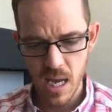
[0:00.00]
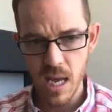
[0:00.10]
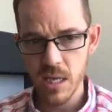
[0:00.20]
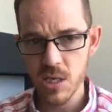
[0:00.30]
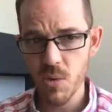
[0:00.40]

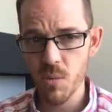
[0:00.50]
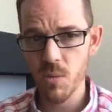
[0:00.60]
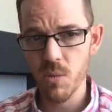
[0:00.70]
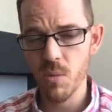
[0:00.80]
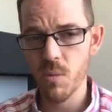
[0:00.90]
And so
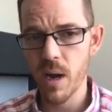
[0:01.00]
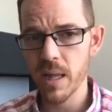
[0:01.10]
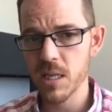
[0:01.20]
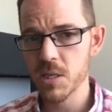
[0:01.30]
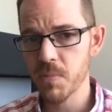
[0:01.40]
while
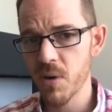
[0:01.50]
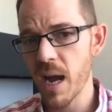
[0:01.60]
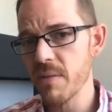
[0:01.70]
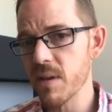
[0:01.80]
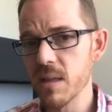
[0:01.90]
it's
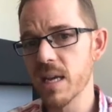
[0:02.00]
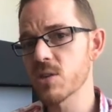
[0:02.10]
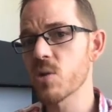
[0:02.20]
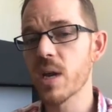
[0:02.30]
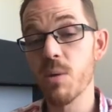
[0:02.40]
private, that's
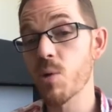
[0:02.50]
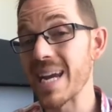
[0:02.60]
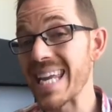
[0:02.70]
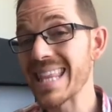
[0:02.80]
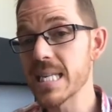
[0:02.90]
okay, we're
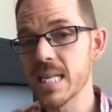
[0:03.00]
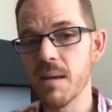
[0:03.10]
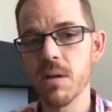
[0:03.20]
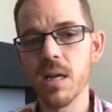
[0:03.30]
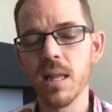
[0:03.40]
in the
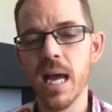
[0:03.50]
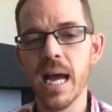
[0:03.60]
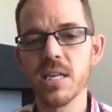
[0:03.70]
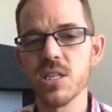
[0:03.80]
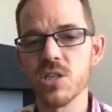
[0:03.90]
same
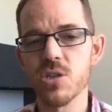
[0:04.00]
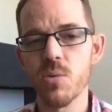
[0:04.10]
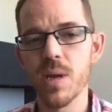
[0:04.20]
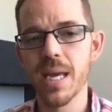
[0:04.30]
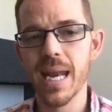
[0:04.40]
class, and so
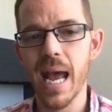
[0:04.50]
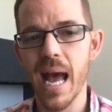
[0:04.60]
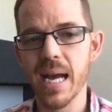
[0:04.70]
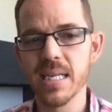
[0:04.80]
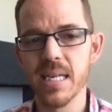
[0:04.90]
we can
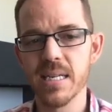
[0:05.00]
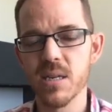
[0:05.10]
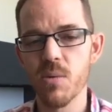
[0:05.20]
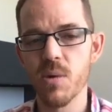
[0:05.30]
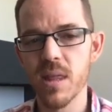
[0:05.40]
access
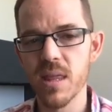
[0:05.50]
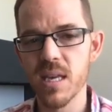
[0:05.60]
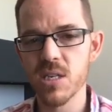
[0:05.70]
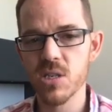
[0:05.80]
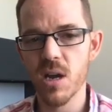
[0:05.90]
it with
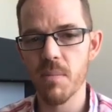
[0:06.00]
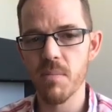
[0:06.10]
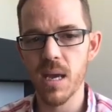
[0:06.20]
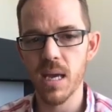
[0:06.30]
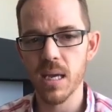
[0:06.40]

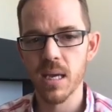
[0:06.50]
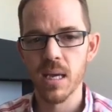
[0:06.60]
this.make.